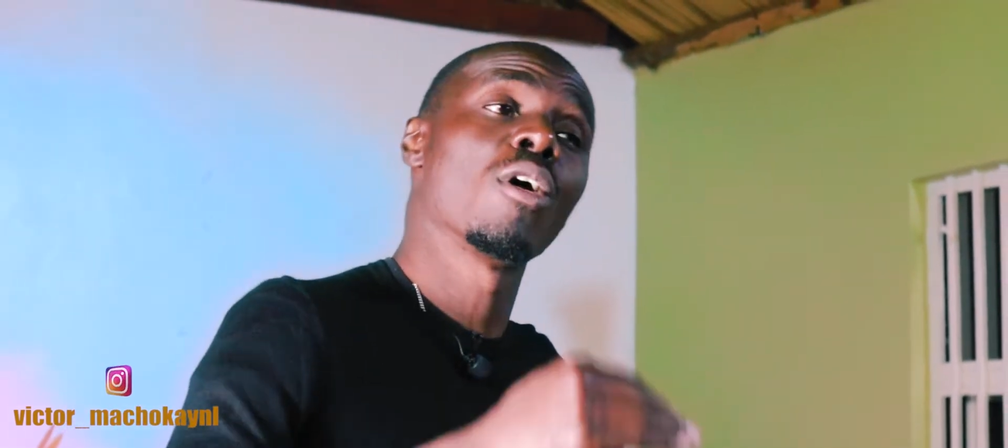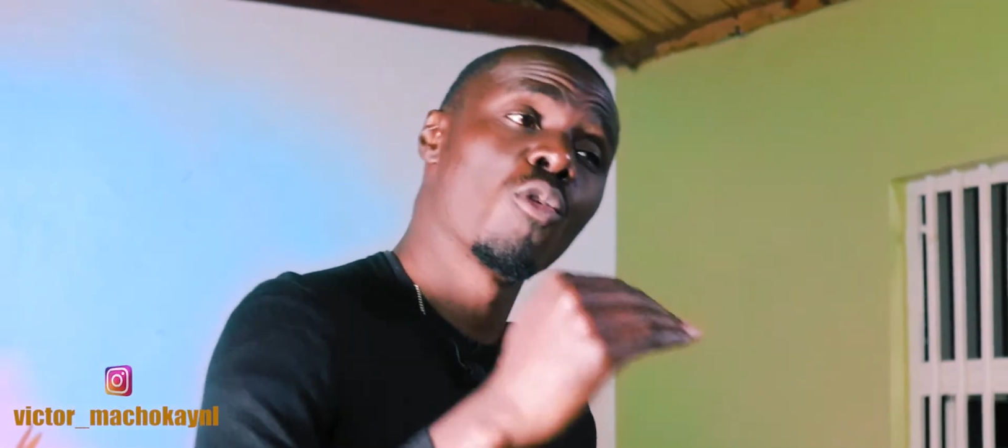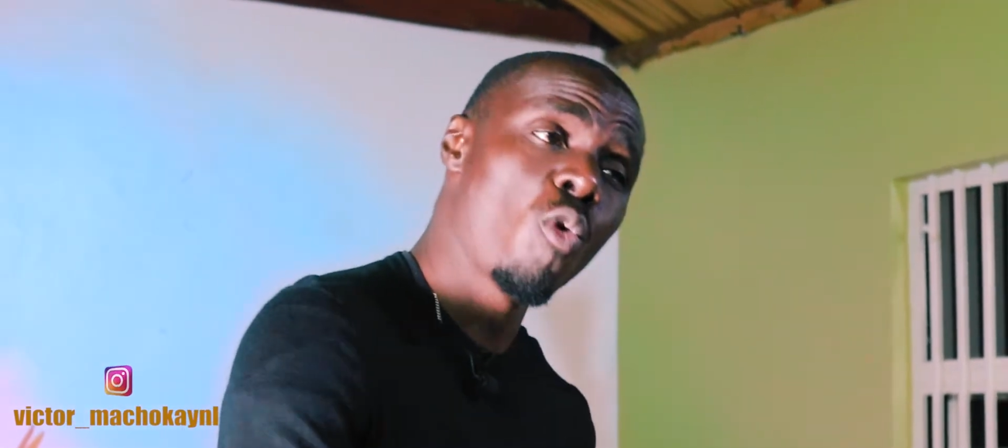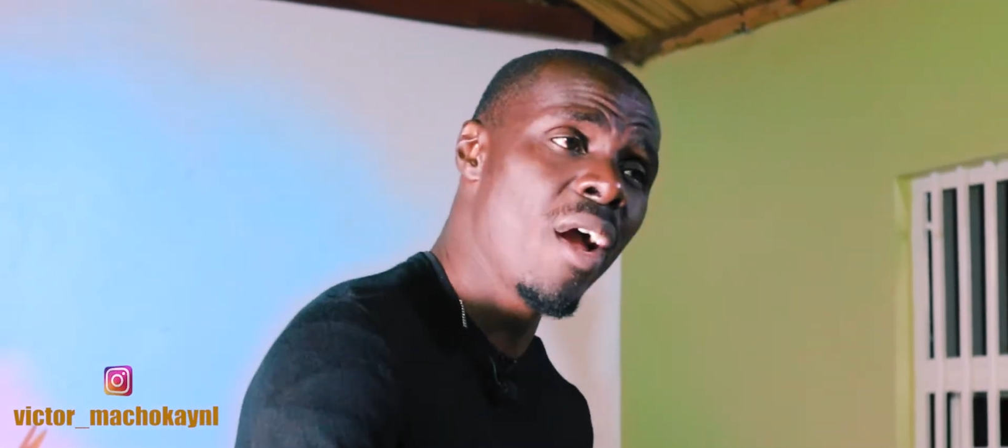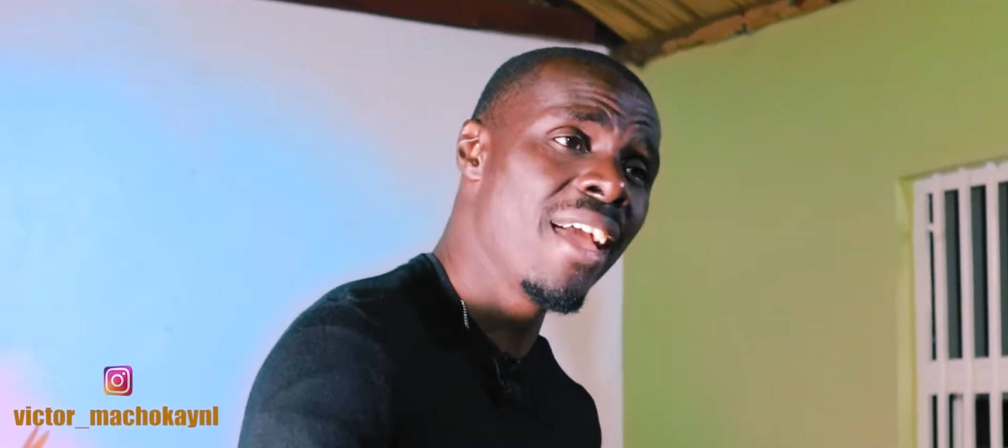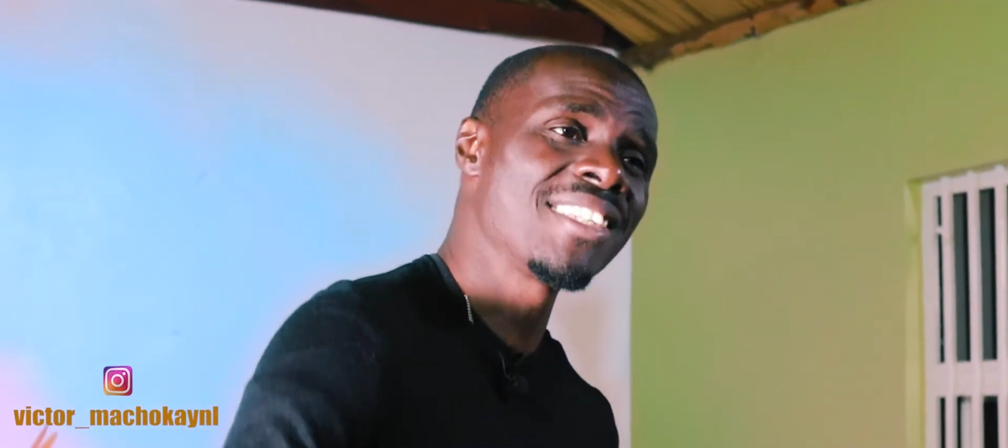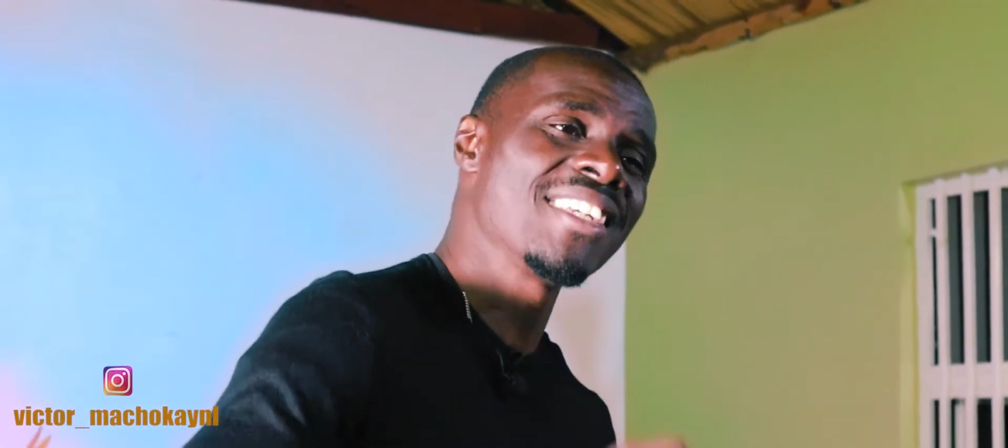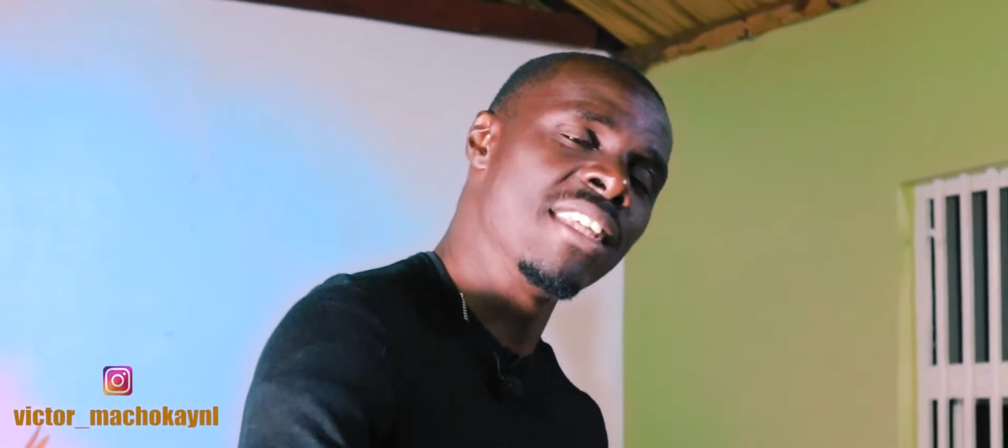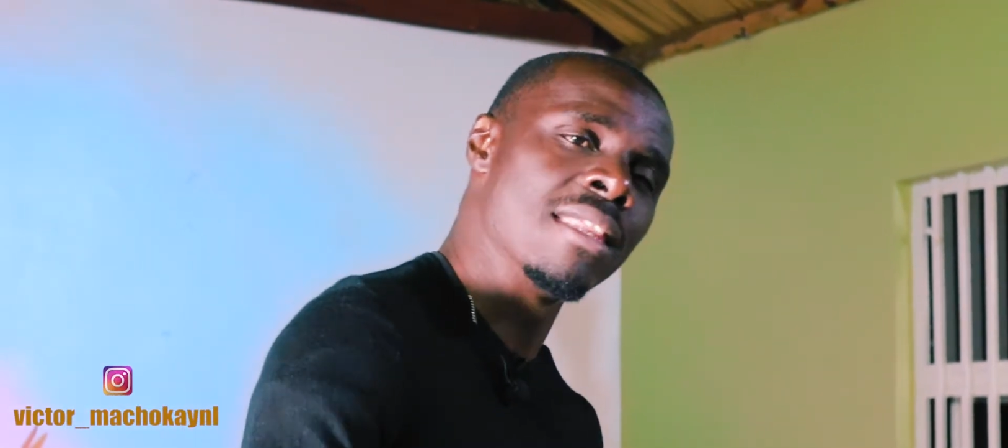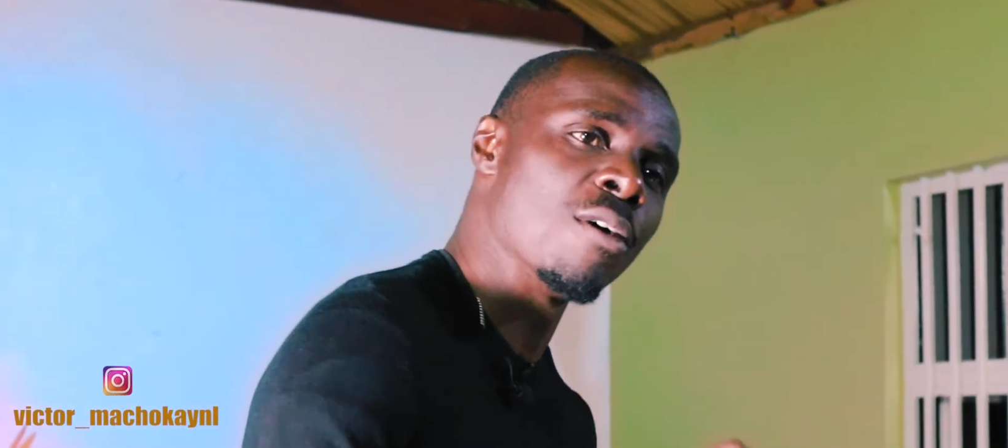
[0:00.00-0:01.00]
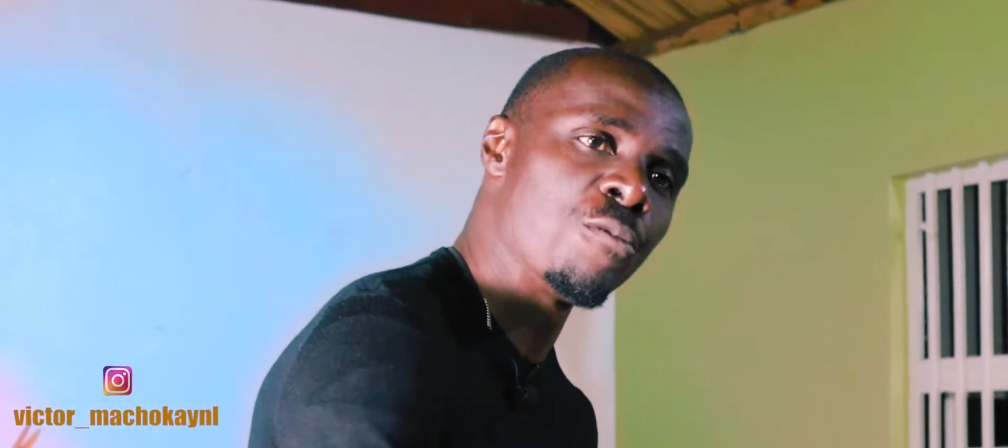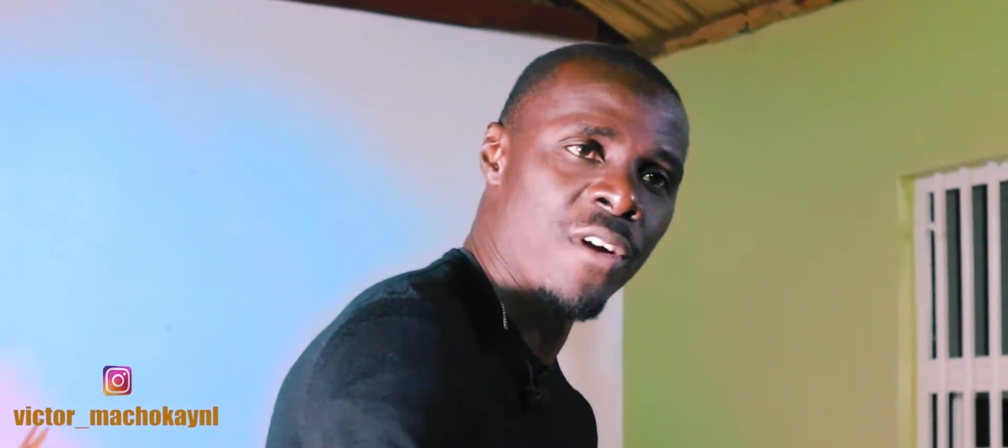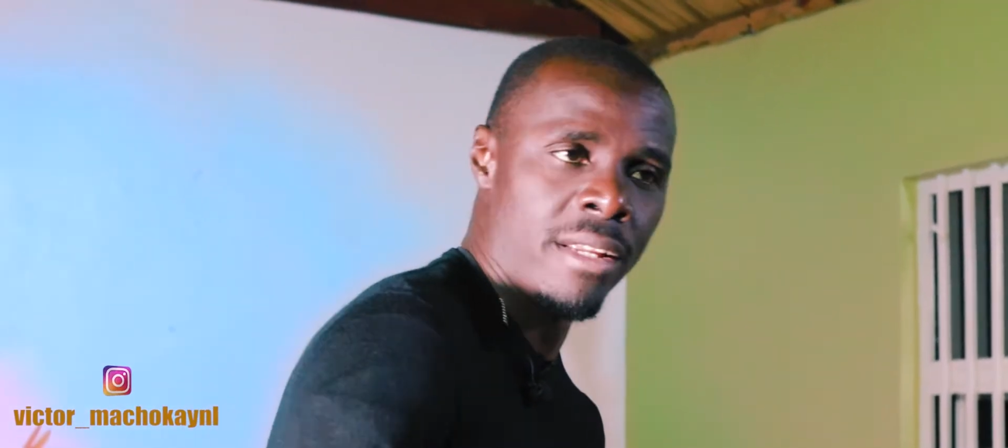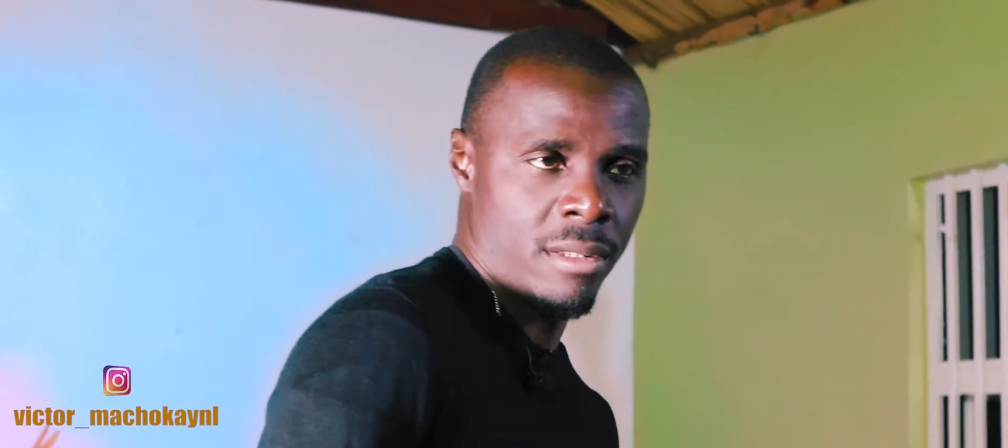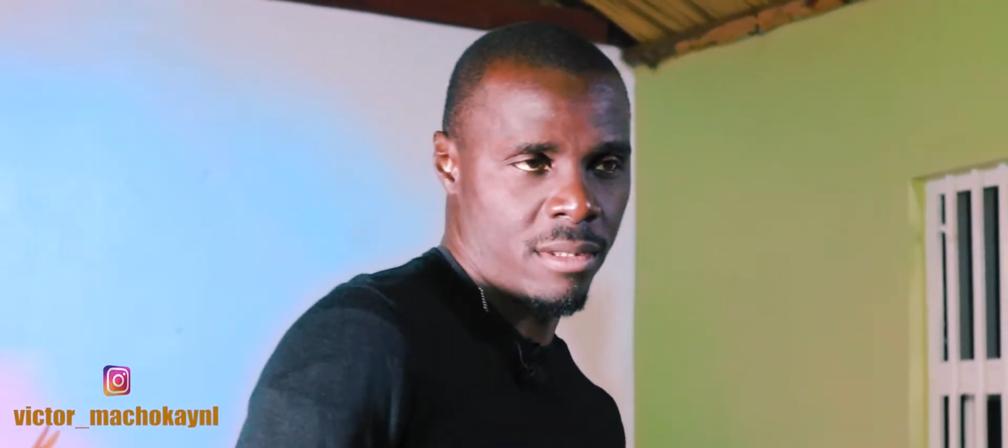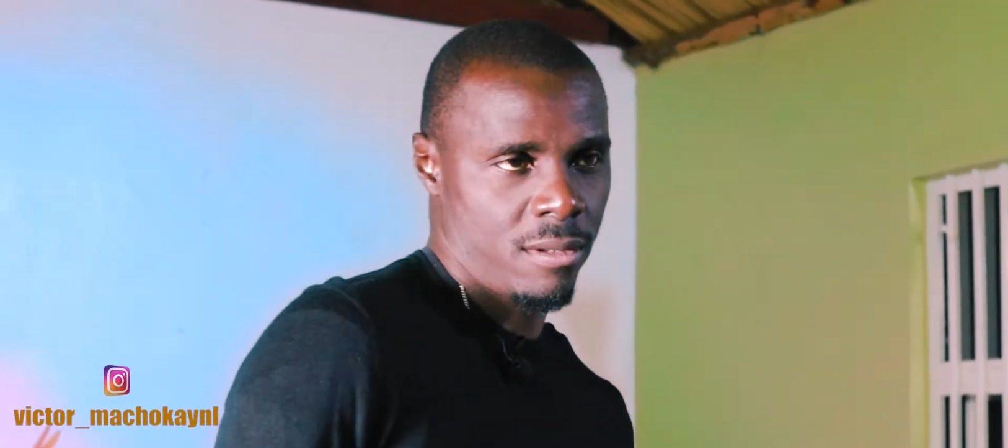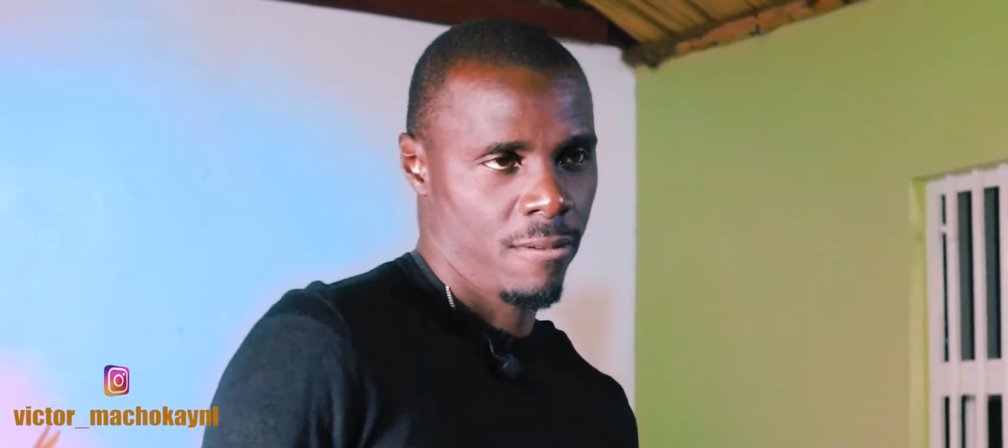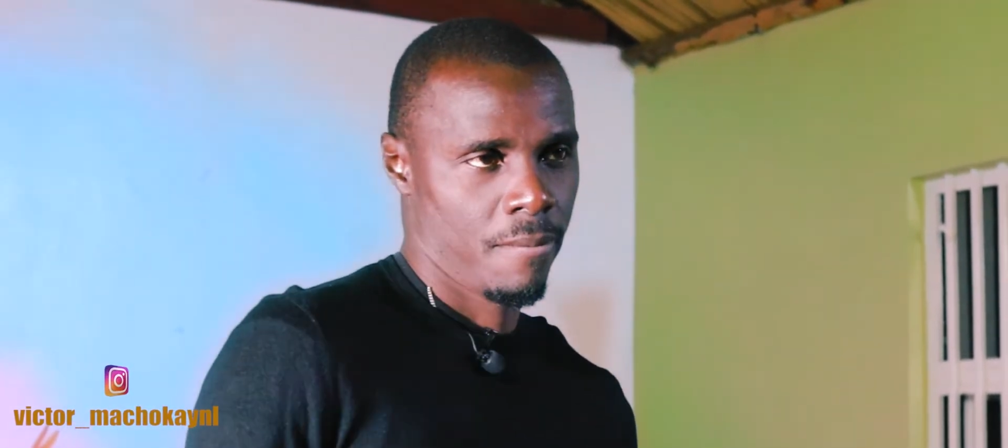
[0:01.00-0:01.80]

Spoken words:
are quiet in the fight.